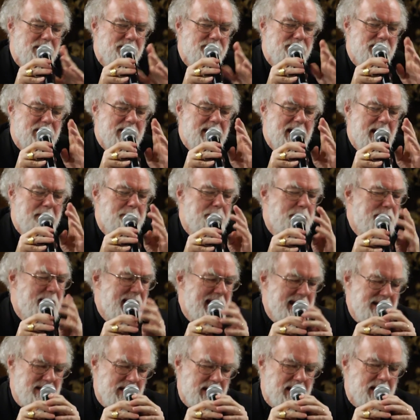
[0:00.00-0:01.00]
for
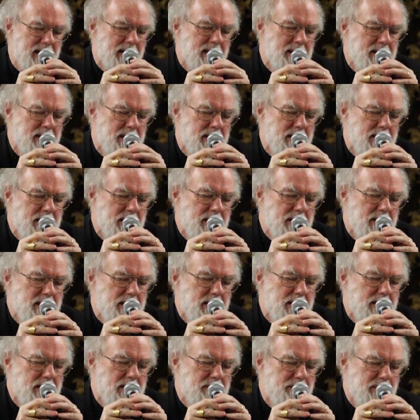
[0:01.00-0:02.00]
campaigning,
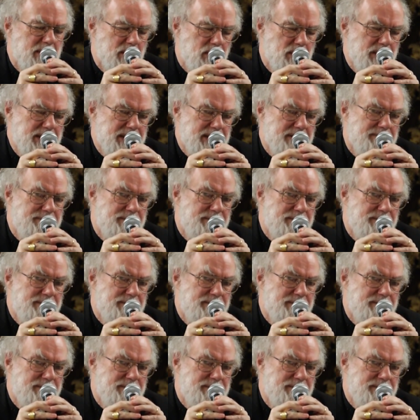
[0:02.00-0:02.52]
but also